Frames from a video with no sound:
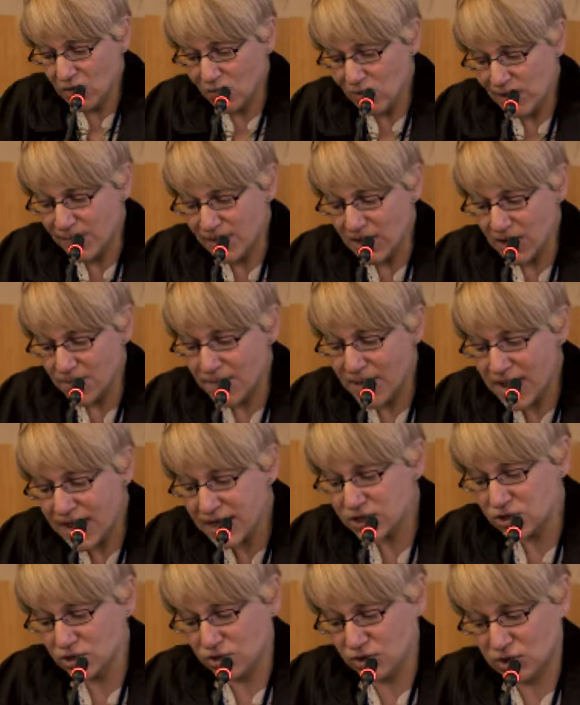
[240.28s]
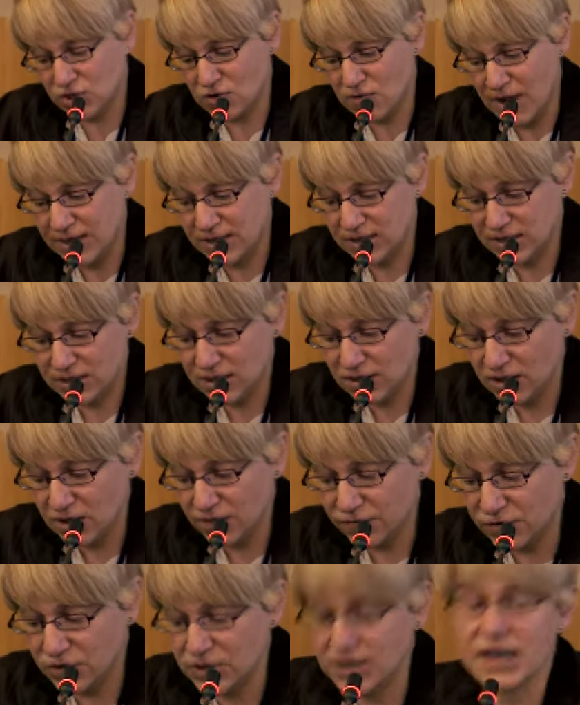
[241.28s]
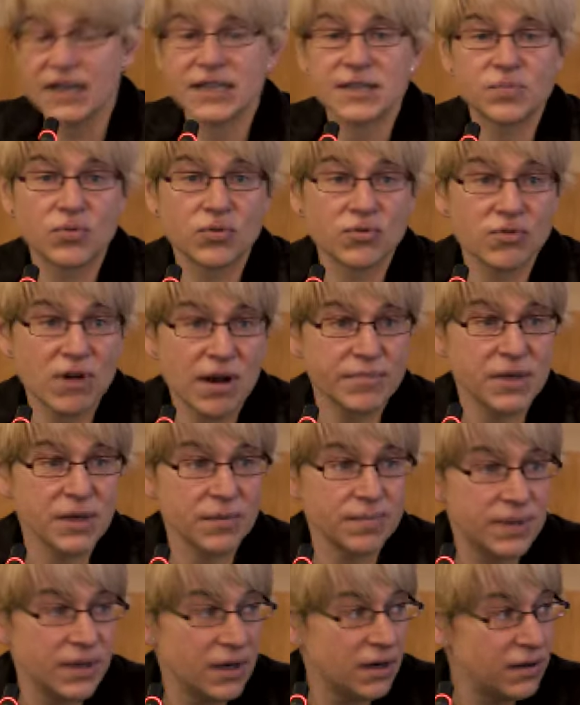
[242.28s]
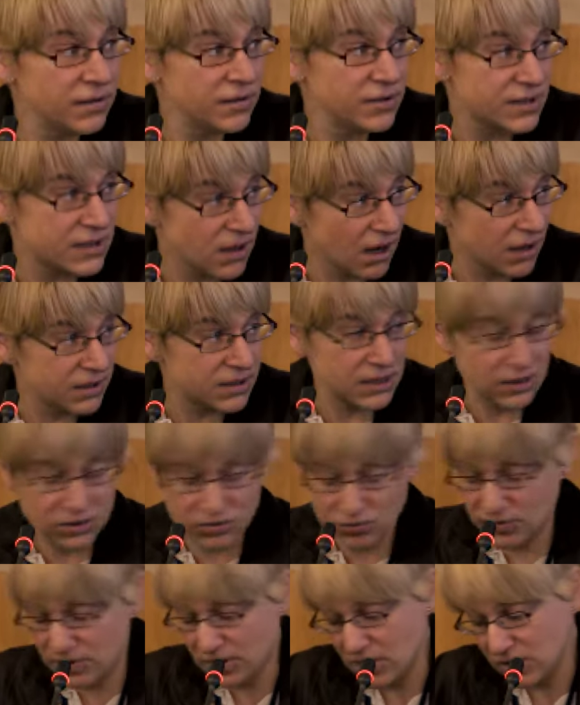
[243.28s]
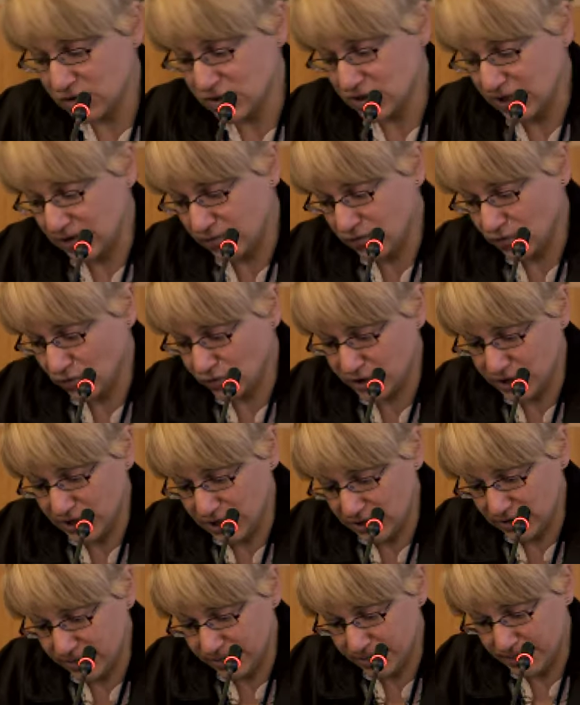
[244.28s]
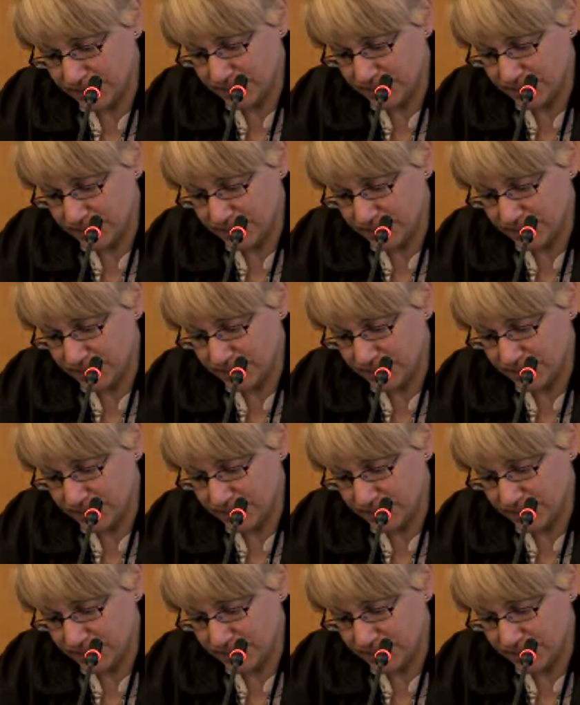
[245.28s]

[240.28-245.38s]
will be a major strength of the next programming period starting 2014.